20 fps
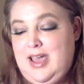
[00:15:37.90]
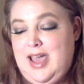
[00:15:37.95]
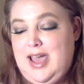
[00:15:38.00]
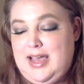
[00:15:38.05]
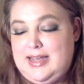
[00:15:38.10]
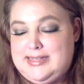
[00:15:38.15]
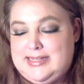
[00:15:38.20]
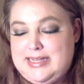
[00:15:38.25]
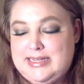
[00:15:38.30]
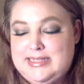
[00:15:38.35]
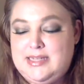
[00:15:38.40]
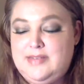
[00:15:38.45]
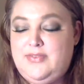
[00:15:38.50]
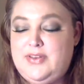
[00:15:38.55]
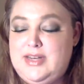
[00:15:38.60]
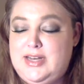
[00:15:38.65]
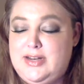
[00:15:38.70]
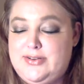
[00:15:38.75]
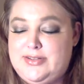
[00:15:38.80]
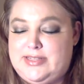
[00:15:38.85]
addictive
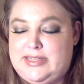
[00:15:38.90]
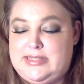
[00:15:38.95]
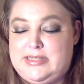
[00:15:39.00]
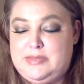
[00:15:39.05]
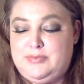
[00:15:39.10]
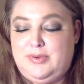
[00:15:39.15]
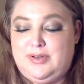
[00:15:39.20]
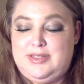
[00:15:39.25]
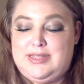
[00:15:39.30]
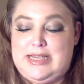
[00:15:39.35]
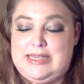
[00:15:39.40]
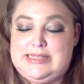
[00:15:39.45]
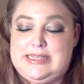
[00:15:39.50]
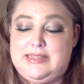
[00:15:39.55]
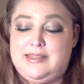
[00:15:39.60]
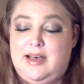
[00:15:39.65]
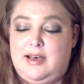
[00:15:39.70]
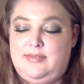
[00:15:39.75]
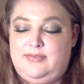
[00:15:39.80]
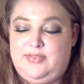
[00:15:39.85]
and irresistible, Daisy
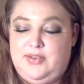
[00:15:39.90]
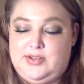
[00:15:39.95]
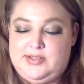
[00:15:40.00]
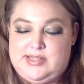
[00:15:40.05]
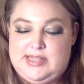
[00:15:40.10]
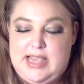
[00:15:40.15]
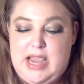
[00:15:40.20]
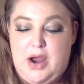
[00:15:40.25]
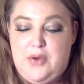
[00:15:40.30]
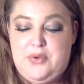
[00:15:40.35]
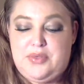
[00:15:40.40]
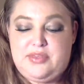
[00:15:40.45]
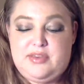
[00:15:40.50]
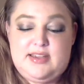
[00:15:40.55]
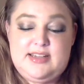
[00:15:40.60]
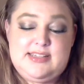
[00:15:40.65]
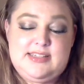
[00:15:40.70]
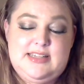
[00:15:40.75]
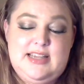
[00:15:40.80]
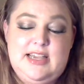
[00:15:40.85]
Love fills the air with a
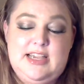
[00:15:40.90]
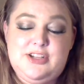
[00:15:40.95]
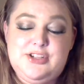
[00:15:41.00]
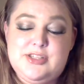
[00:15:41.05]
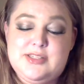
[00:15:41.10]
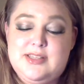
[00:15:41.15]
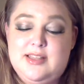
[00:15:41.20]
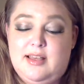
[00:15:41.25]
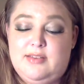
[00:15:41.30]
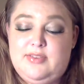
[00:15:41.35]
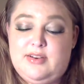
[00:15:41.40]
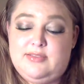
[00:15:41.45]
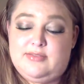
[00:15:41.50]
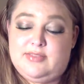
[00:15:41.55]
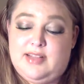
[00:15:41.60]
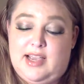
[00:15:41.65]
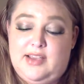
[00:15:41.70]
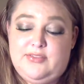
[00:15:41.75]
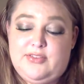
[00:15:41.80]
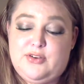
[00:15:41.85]
contagious love of
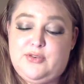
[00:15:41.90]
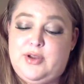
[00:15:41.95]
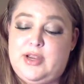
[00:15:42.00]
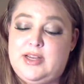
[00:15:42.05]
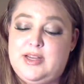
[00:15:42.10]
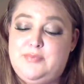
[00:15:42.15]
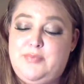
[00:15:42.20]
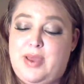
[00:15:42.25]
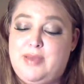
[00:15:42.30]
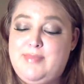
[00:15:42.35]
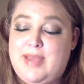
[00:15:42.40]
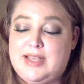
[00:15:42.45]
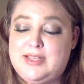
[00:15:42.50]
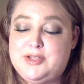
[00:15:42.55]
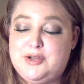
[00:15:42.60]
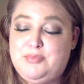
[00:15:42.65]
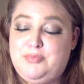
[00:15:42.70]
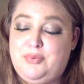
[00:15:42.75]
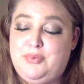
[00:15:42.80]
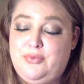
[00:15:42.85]
life. Created by
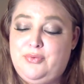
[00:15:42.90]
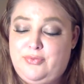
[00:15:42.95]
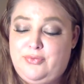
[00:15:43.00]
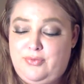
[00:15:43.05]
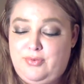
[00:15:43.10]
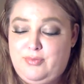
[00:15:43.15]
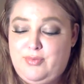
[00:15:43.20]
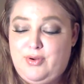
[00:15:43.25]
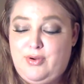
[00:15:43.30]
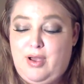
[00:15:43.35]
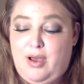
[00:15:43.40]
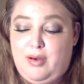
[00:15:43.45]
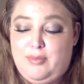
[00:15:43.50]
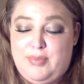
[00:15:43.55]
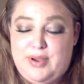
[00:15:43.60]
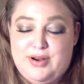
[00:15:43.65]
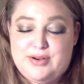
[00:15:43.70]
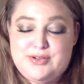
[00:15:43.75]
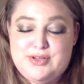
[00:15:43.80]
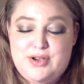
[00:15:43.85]
master perfumer
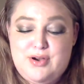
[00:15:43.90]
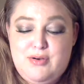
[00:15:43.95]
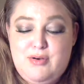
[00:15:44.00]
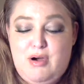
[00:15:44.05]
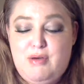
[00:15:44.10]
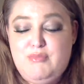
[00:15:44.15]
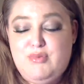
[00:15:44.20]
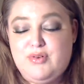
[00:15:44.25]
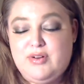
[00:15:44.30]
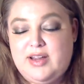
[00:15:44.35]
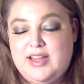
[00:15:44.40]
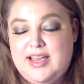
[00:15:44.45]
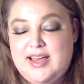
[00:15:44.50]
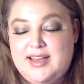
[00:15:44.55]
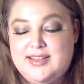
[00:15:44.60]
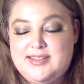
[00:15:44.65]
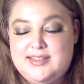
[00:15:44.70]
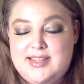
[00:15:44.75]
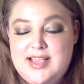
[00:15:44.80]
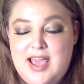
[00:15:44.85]
Alberto
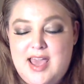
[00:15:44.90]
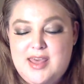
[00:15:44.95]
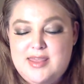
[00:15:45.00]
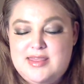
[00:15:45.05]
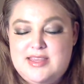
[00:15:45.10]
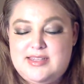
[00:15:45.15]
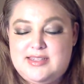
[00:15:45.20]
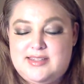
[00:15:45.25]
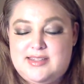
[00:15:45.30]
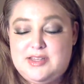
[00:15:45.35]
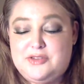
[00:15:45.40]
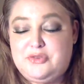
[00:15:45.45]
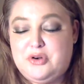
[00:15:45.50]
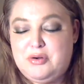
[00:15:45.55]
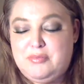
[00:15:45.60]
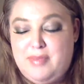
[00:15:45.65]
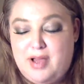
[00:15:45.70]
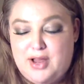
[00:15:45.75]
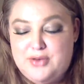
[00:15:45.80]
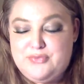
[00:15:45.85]
Morillas, this
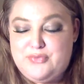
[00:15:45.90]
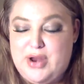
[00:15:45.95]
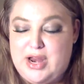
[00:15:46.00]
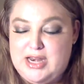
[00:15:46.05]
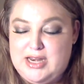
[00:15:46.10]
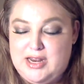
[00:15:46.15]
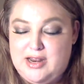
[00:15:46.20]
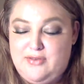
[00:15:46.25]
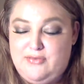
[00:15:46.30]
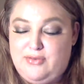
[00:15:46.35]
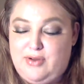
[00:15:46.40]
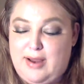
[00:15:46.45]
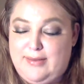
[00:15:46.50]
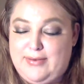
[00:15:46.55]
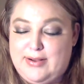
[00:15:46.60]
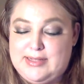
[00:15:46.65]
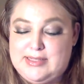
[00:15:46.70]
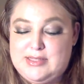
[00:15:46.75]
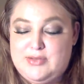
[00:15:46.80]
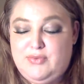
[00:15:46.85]
gourmand radiant
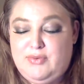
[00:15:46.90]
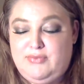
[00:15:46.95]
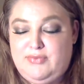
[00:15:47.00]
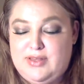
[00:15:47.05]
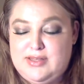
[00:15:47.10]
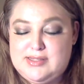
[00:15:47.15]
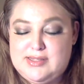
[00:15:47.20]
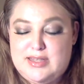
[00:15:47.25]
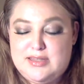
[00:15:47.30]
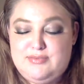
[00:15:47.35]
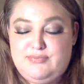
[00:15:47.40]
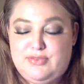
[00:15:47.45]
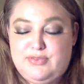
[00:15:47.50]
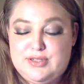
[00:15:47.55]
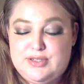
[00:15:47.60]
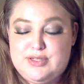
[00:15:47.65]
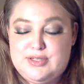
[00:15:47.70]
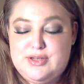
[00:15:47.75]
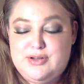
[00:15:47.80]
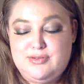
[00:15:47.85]
fragrance reveals its
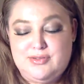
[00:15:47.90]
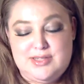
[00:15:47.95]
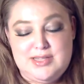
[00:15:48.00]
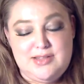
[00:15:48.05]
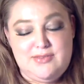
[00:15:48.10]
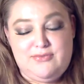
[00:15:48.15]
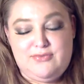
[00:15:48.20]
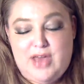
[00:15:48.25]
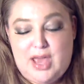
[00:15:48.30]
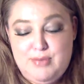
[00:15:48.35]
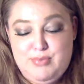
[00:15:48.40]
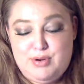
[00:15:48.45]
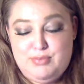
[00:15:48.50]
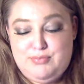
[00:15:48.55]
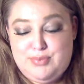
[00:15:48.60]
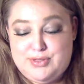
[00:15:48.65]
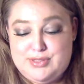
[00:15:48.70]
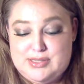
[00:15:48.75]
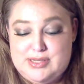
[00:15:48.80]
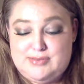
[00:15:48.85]
first notes in a vibrant
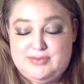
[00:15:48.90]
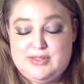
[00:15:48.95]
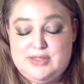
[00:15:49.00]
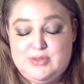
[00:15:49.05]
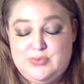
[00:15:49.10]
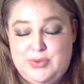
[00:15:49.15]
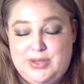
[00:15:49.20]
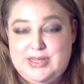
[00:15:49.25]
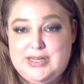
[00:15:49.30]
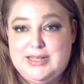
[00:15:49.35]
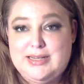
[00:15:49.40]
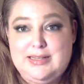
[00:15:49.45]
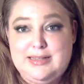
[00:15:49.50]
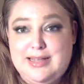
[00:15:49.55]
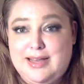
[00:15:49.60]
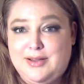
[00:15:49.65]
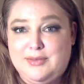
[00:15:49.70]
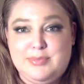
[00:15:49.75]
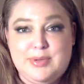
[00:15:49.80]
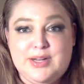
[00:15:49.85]
burst of sweet
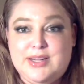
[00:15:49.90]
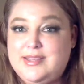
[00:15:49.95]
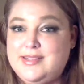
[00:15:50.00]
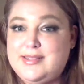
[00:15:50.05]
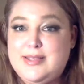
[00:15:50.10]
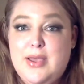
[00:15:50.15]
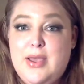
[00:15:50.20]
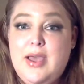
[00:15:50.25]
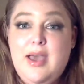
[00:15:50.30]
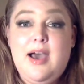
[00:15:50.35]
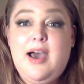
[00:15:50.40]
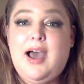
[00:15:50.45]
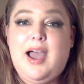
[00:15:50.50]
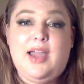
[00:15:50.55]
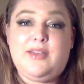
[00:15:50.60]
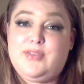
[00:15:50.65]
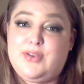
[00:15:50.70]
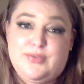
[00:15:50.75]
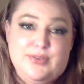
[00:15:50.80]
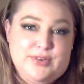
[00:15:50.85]
cloudberries.
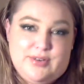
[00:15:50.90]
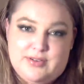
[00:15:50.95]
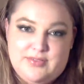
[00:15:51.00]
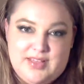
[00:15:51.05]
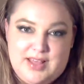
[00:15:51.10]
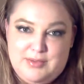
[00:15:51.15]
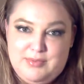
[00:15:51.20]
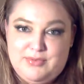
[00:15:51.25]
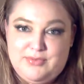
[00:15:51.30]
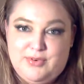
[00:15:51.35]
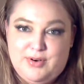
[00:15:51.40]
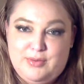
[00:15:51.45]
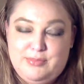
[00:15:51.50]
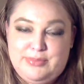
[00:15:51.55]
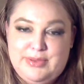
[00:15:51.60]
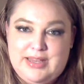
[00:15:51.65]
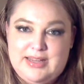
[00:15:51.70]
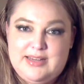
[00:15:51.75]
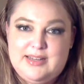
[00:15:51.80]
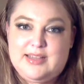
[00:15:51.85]
I've never heard of that before,
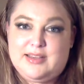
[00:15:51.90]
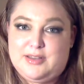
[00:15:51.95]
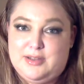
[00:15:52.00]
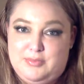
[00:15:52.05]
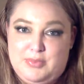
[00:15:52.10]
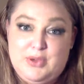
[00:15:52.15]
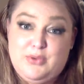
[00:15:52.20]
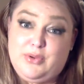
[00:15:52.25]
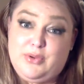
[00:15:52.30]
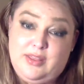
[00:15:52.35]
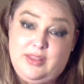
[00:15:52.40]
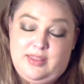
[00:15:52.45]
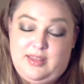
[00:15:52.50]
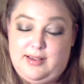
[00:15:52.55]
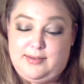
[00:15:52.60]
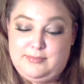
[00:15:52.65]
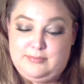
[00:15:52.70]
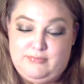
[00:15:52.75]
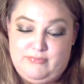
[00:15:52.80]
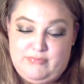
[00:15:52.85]
but it could be a real thing.